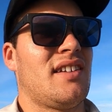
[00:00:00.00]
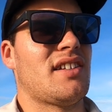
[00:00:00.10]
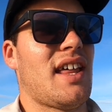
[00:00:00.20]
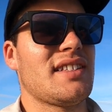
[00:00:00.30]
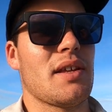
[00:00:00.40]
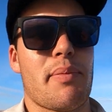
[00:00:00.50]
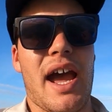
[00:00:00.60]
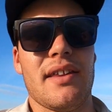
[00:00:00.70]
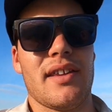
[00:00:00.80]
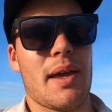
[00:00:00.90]
So that's the
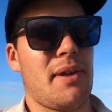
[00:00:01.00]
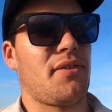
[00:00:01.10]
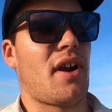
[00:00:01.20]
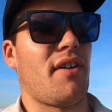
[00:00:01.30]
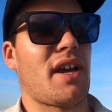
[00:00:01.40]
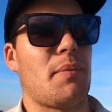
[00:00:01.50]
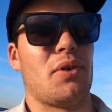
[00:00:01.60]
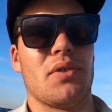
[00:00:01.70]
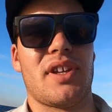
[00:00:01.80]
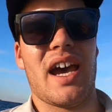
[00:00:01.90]
bait that they've been throwing up
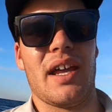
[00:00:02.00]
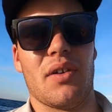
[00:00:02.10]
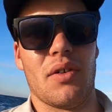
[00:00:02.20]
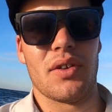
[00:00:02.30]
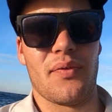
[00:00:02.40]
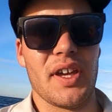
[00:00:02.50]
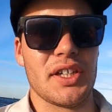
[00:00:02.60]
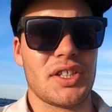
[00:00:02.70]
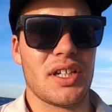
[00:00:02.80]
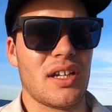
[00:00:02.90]
all day, all the
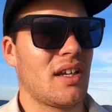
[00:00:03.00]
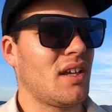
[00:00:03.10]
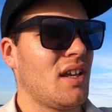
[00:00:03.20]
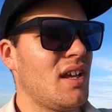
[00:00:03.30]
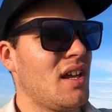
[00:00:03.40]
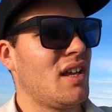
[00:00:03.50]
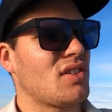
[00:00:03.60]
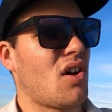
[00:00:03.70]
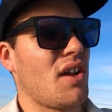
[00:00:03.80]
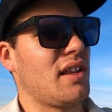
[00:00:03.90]
fish.
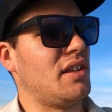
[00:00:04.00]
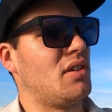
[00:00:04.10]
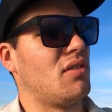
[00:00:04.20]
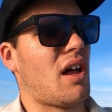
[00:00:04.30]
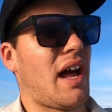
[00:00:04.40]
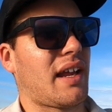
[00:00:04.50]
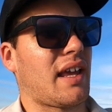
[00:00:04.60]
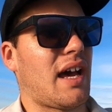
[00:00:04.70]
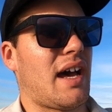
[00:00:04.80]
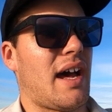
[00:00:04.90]
Tiny little, like,
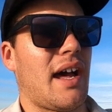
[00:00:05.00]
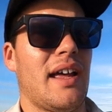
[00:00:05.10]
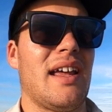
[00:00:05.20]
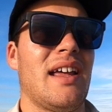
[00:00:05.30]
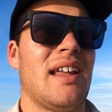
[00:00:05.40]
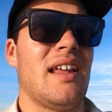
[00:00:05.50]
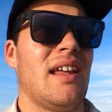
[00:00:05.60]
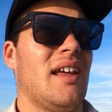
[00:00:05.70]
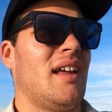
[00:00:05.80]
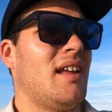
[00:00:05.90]
what
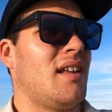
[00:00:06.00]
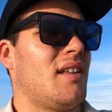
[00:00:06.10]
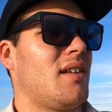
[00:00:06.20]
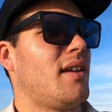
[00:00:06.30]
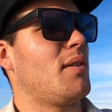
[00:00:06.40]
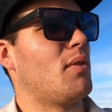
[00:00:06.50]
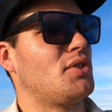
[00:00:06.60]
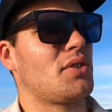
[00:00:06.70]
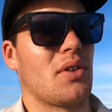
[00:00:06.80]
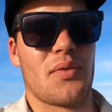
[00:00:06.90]

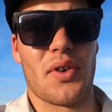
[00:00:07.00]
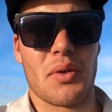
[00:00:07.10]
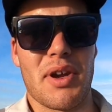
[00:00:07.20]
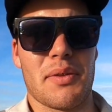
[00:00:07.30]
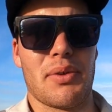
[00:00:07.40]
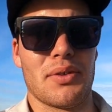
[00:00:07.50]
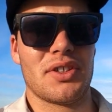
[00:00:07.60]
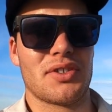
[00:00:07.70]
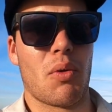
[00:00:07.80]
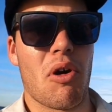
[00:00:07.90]
would you call them, frogmouth
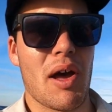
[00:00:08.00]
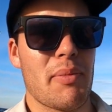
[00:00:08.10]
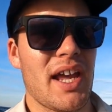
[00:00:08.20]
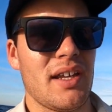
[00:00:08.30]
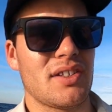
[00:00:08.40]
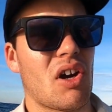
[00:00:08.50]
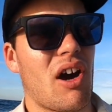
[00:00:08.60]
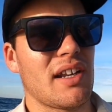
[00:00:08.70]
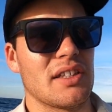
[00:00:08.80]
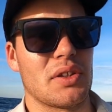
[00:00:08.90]
pilchards or white bait,
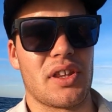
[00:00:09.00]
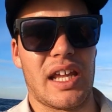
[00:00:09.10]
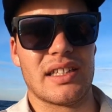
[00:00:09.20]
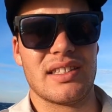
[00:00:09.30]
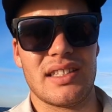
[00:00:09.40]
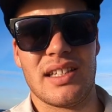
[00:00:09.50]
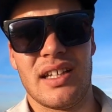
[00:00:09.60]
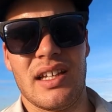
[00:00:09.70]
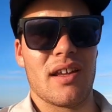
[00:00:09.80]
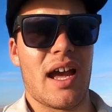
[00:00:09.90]
tiny little things.
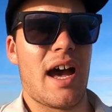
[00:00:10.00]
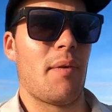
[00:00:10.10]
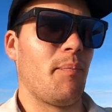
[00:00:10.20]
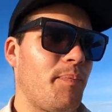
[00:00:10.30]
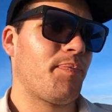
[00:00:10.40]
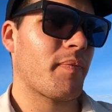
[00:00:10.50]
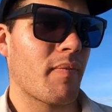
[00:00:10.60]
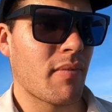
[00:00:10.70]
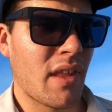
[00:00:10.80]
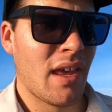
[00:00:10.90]

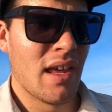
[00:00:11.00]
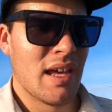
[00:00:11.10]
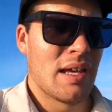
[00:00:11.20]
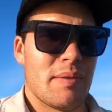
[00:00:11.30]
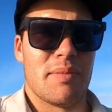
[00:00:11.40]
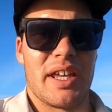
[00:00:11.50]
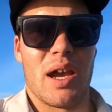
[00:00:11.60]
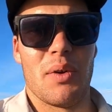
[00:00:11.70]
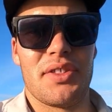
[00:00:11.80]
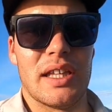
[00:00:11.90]
But
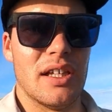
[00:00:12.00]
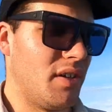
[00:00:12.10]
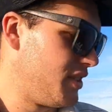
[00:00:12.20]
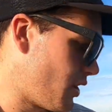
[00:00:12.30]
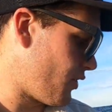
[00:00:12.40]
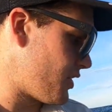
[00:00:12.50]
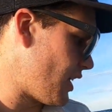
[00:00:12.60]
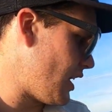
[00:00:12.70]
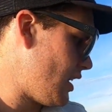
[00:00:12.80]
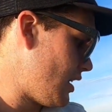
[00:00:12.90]
yeah, with your lures,
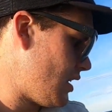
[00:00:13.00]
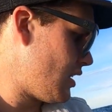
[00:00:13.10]
obviously,